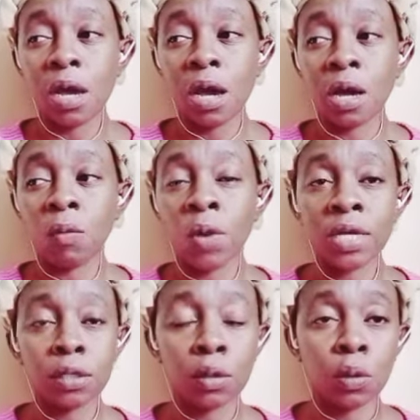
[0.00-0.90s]
a
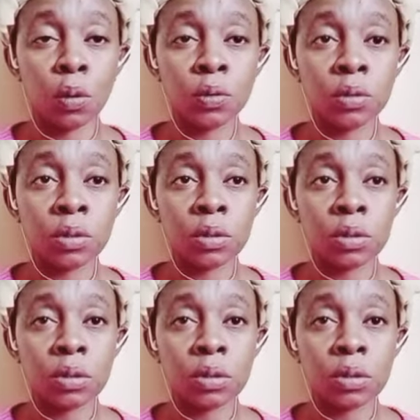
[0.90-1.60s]
wide cloth